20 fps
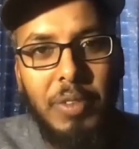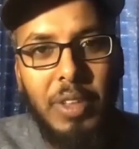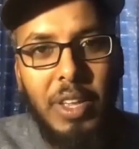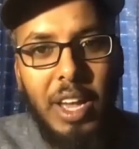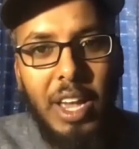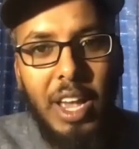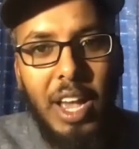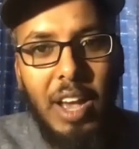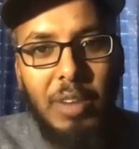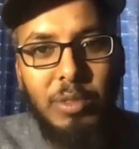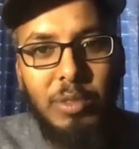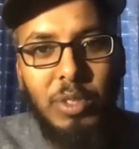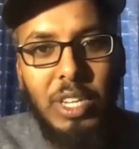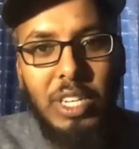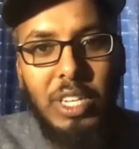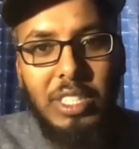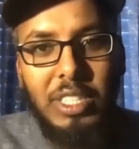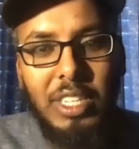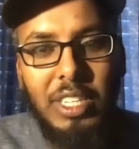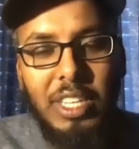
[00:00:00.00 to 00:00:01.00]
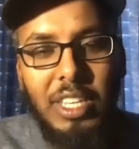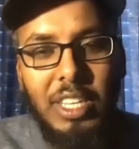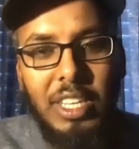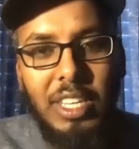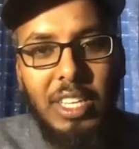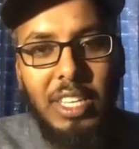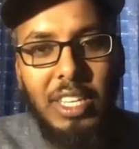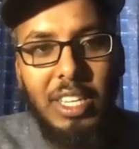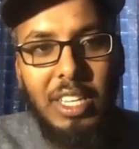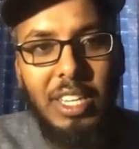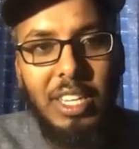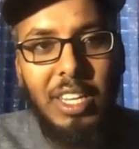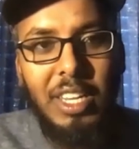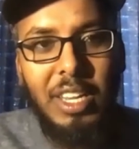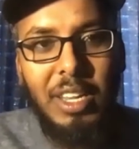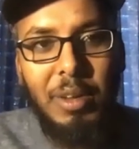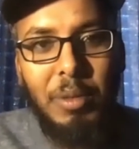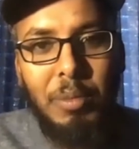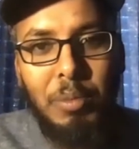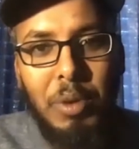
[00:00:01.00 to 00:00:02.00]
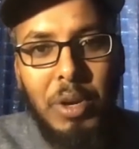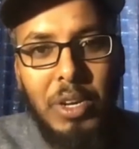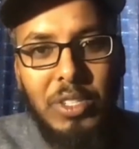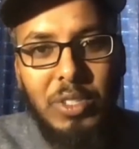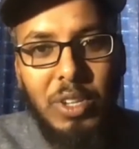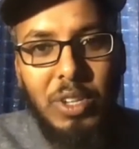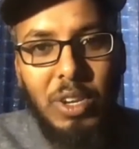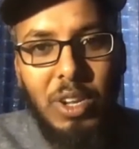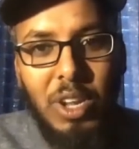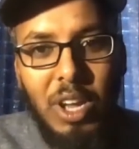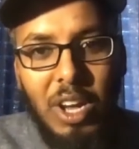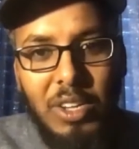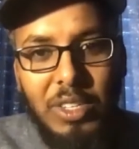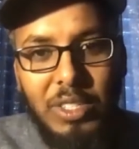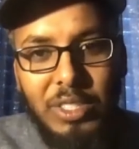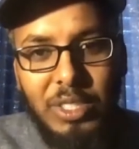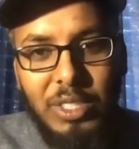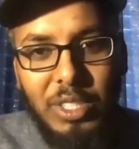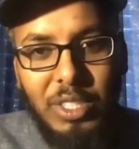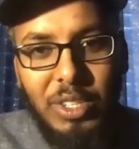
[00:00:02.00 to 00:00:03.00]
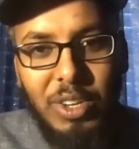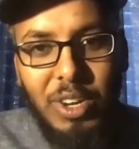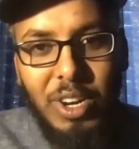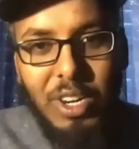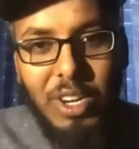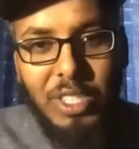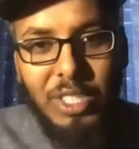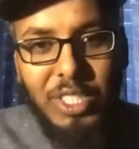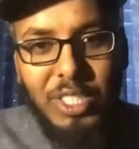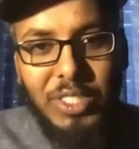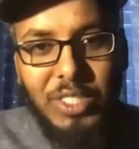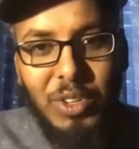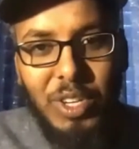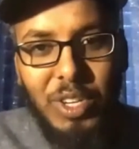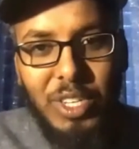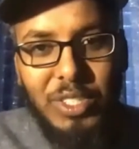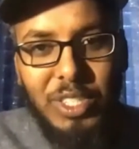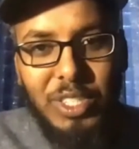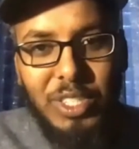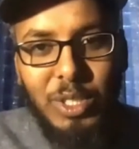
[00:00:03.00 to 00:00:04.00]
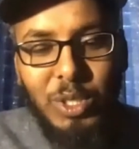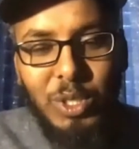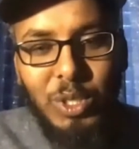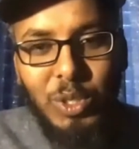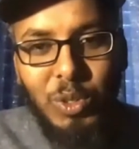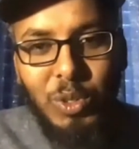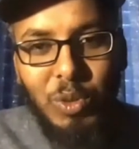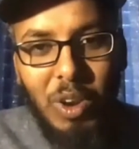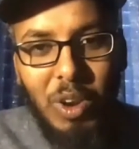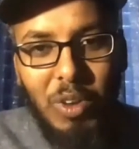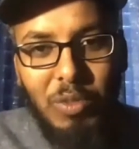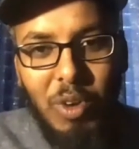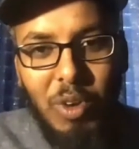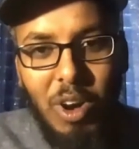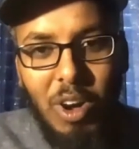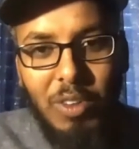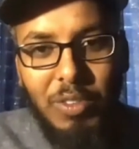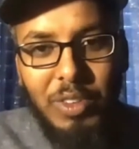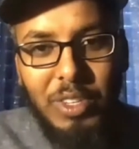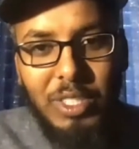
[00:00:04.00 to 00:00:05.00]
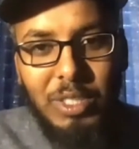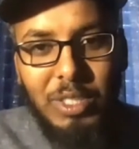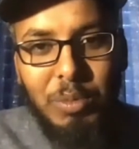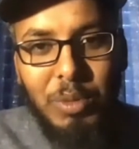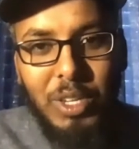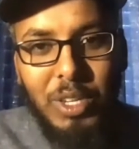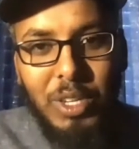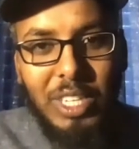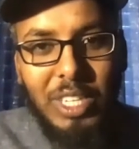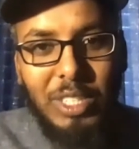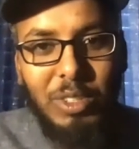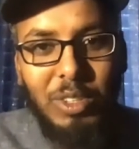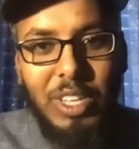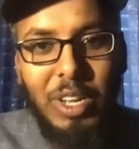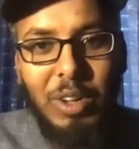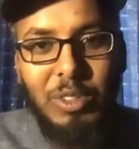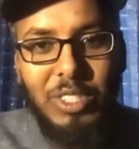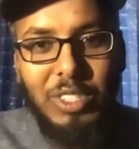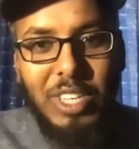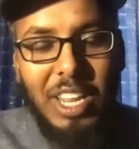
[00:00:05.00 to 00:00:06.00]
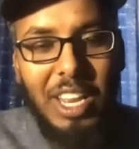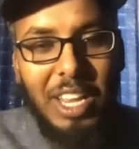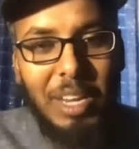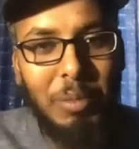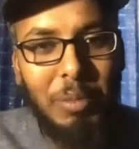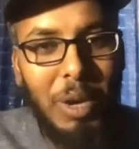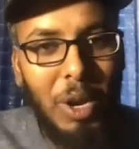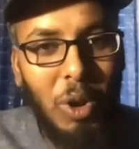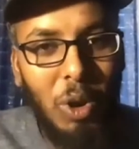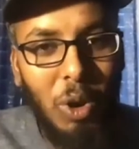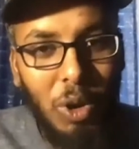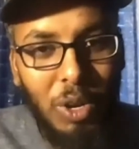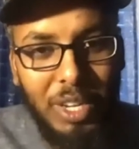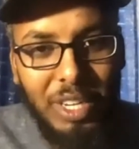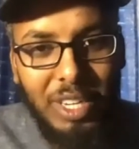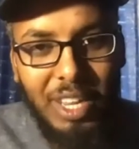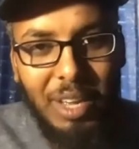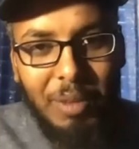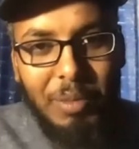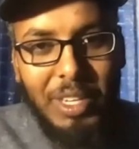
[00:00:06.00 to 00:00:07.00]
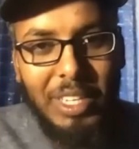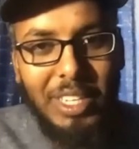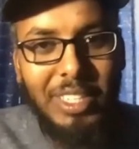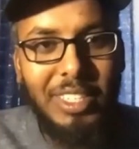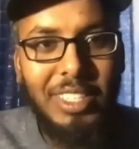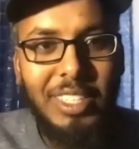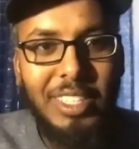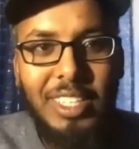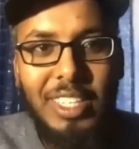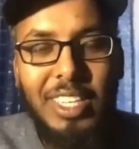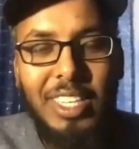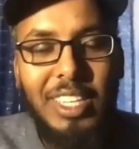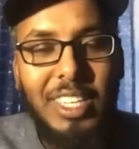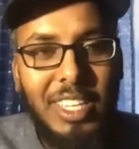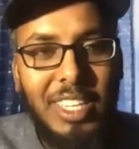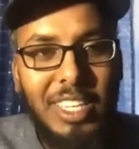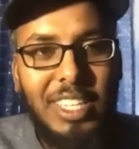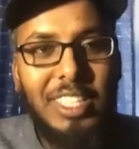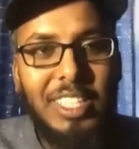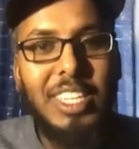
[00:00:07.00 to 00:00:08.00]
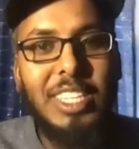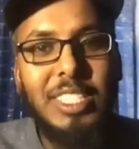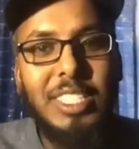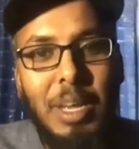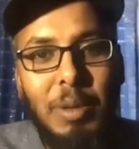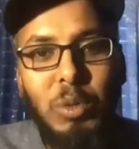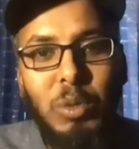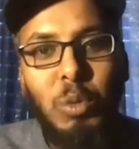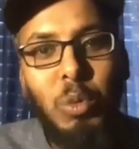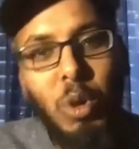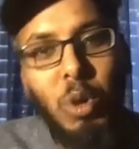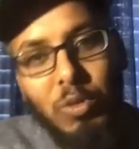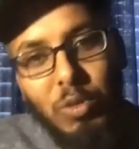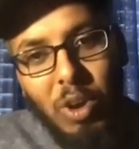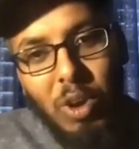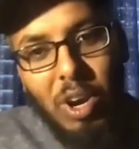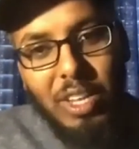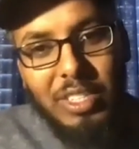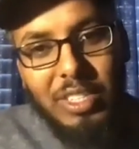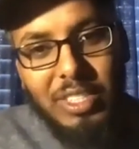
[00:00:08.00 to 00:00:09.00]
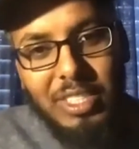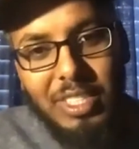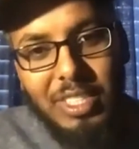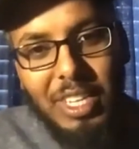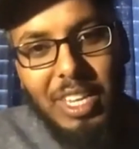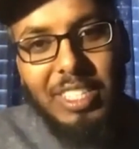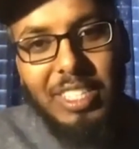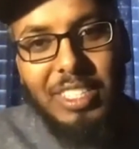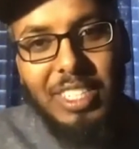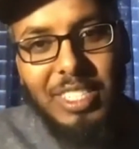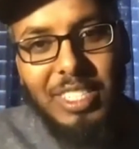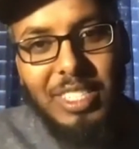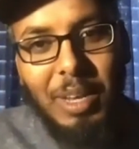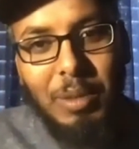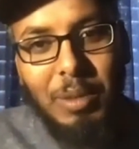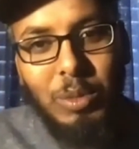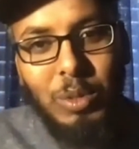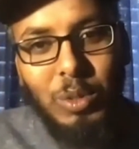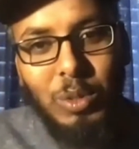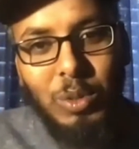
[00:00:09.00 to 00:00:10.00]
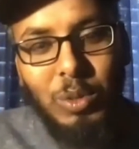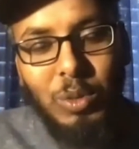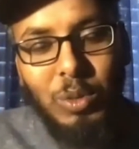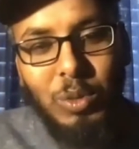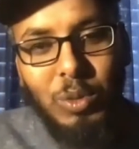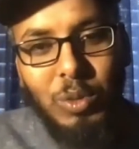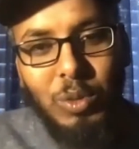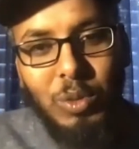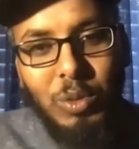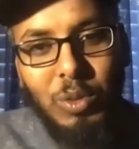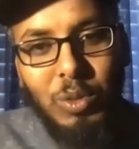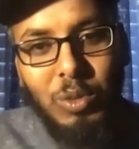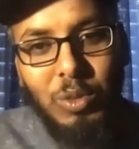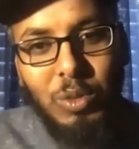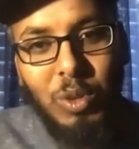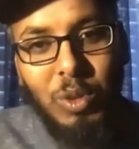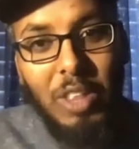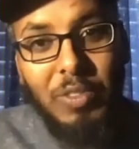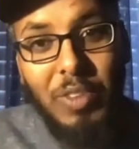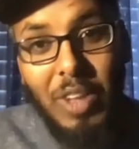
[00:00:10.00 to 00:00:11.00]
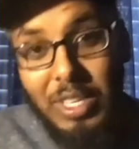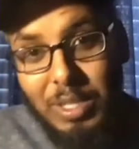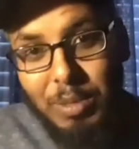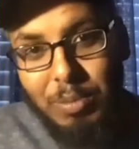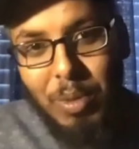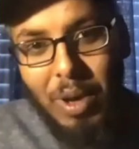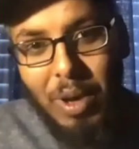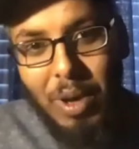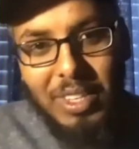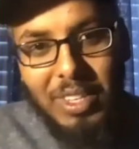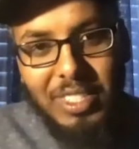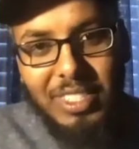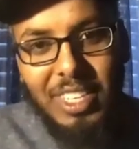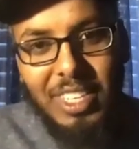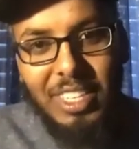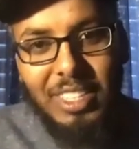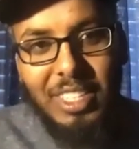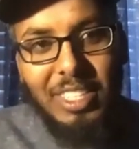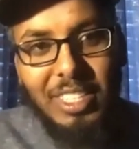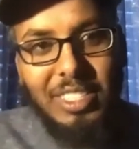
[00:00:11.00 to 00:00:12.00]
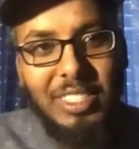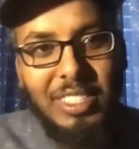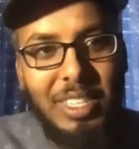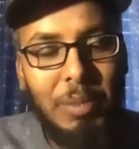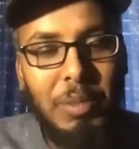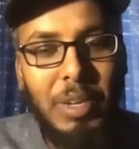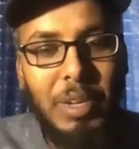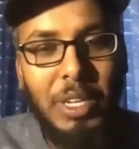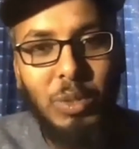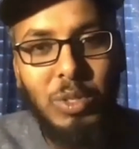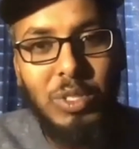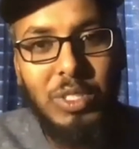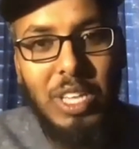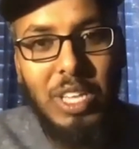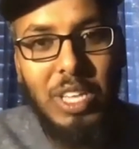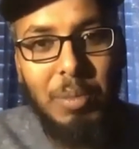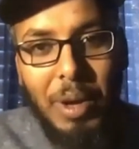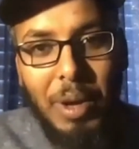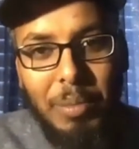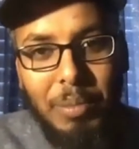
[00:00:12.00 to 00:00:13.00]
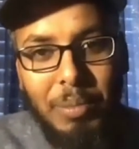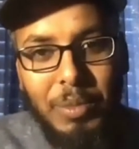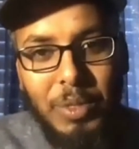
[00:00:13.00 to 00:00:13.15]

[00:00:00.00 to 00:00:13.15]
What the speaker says: I have to take the personal courage and the risk to run for office because I thought that was kind of like my calling. I'm like, there's time to work for others, then there's time to advance the policies, and there's time like to step up.